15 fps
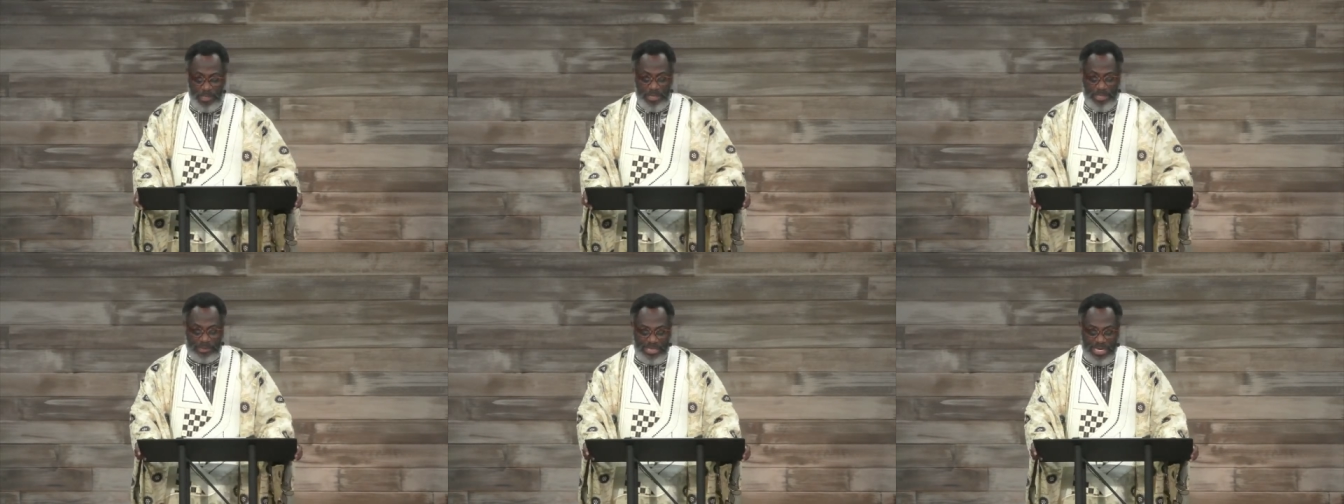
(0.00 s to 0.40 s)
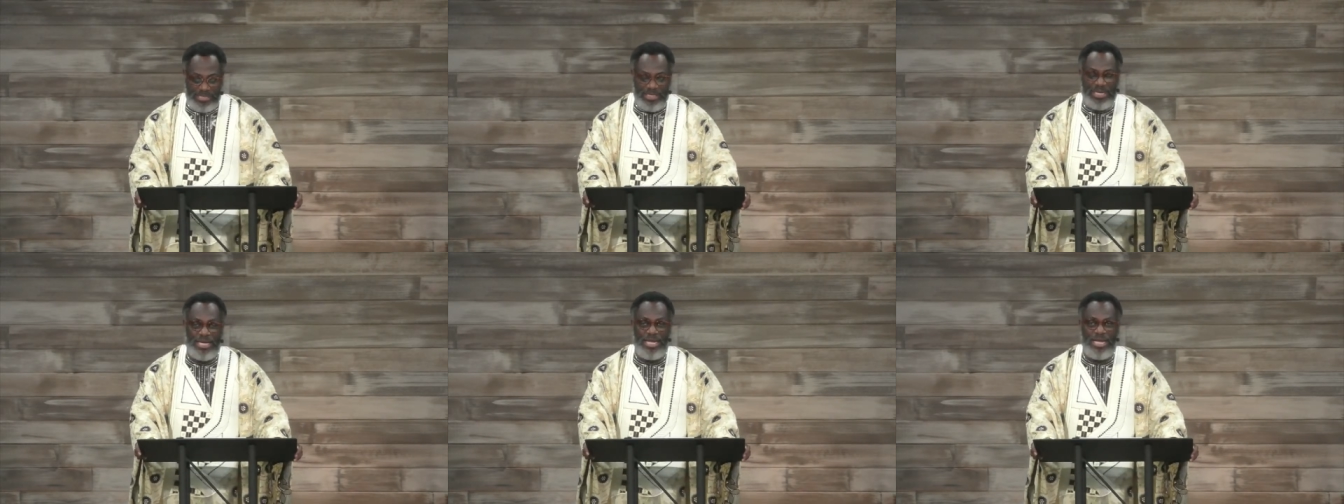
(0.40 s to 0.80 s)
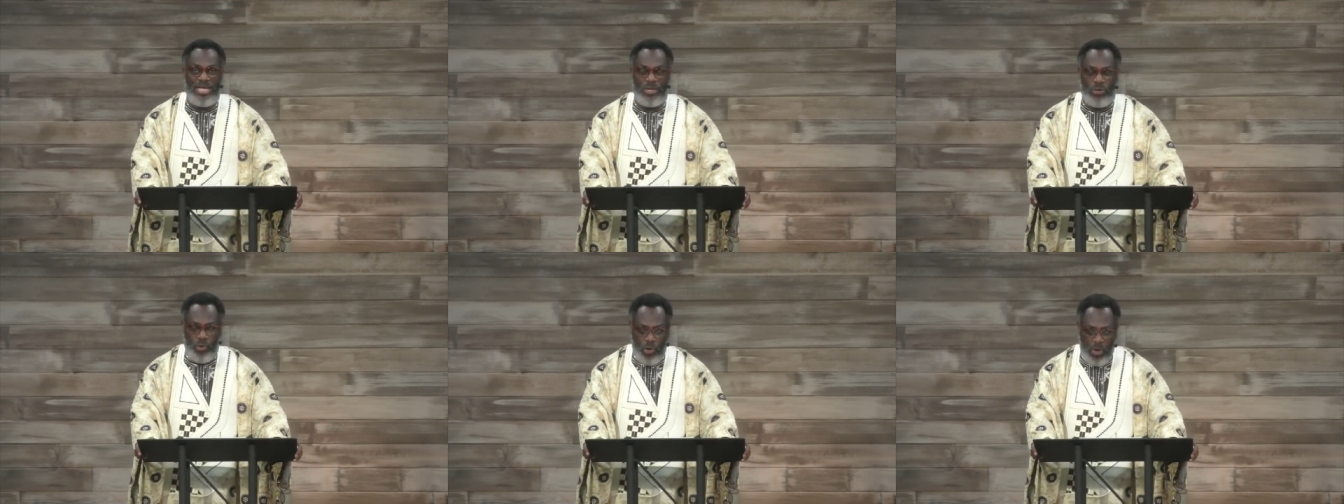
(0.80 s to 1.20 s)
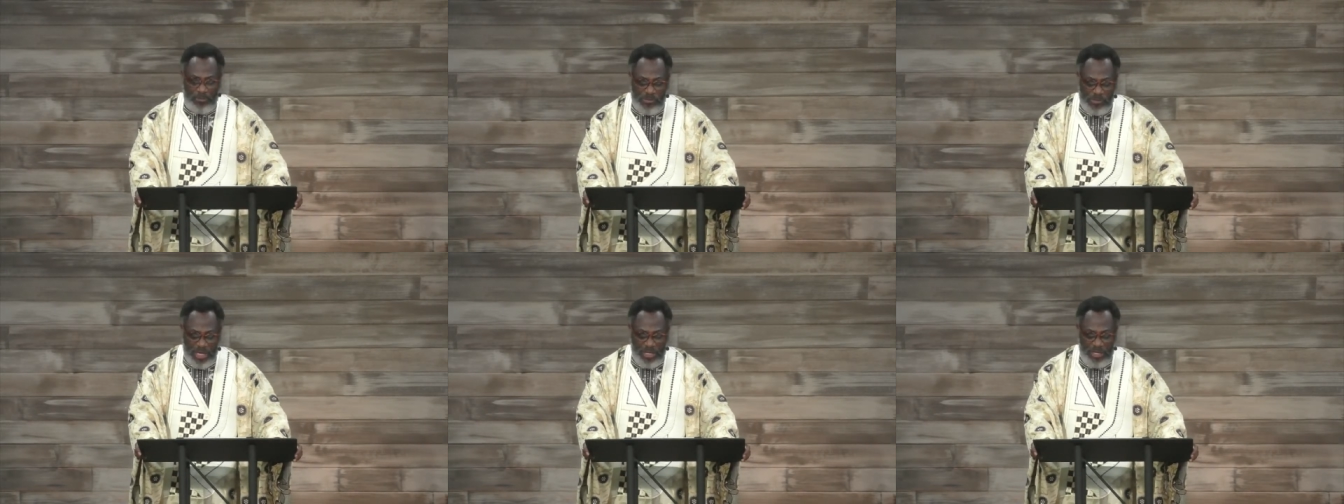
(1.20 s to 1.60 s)
it says, he who
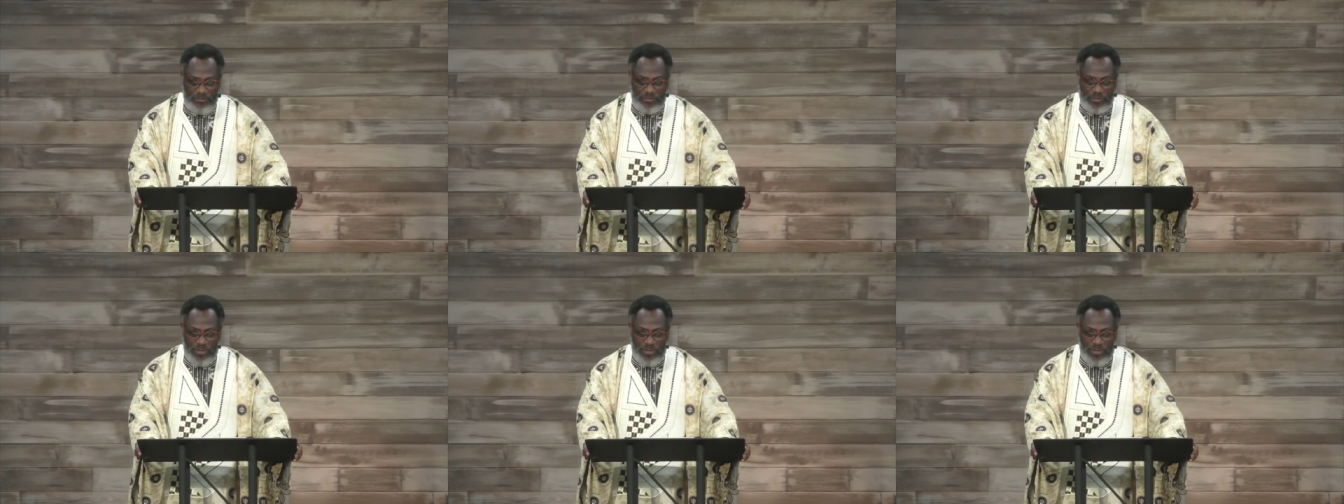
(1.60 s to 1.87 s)
observes